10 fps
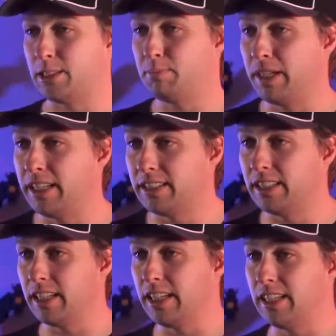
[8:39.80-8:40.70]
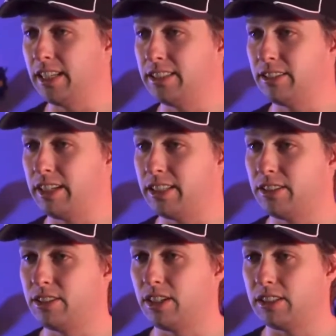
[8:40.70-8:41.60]
Spyn, it's okay to
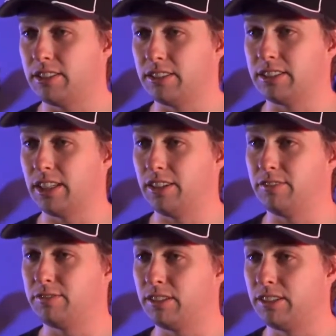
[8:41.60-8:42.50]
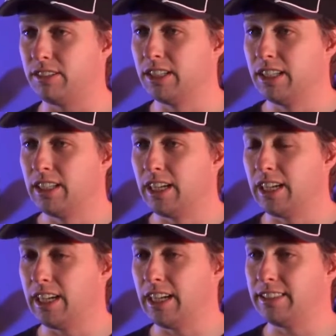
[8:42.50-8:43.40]
talk to yourself, lol.
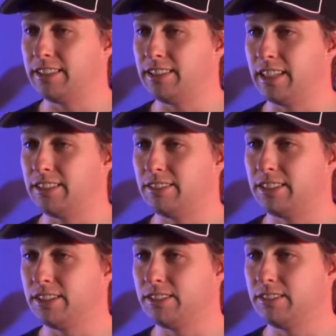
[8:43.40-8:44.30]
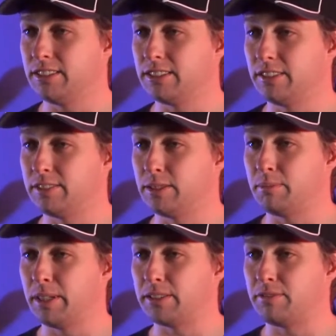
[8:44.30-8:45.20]
I do it too. Yourself is the
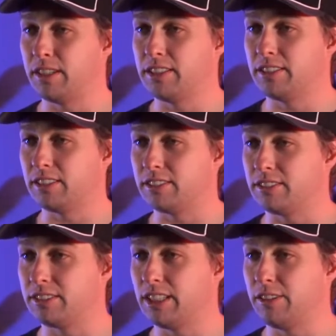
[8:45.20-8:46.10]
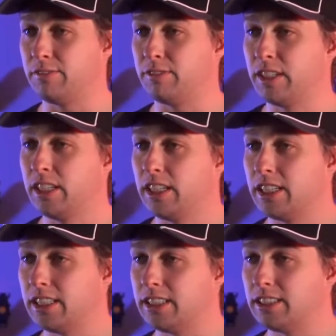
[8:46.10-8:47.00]
best friend. Talking to yourself
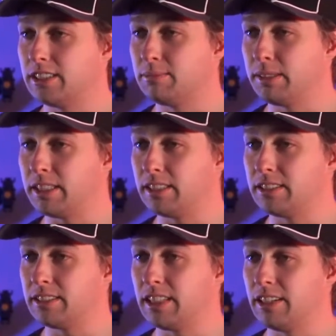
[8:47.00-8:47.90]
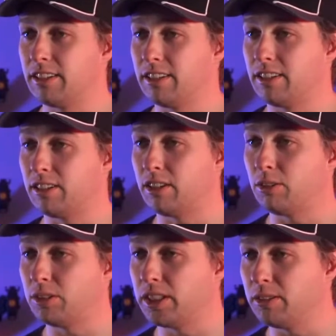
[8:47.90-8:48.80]
is because they're
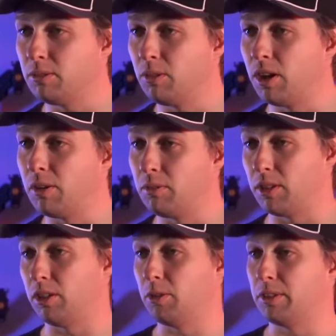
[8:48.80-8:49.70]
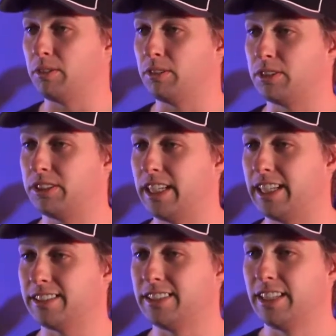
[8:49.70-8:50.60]
only one who
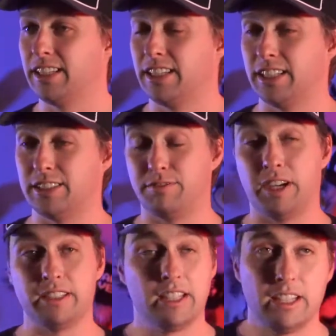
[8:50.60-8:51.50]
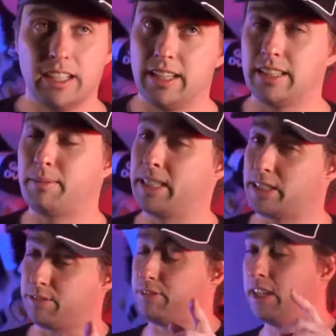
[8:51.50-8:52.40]
understands. It's fine. I mean,
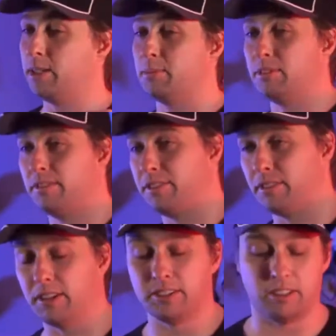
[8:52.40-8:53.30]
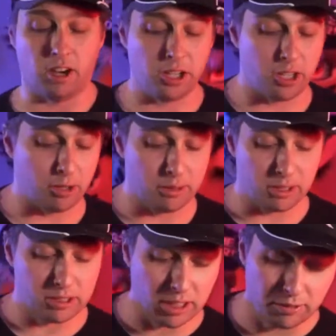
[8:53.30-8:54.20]
that's fair, but if you start arguing with
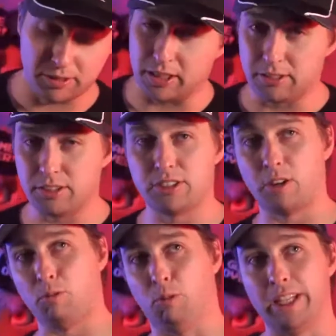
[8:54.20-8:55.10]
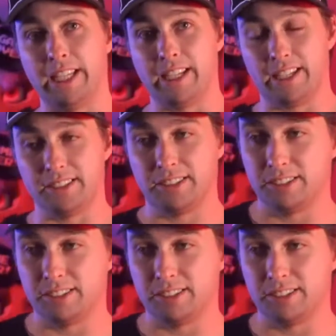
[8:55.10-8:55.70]
yourself, you know, and you start winning against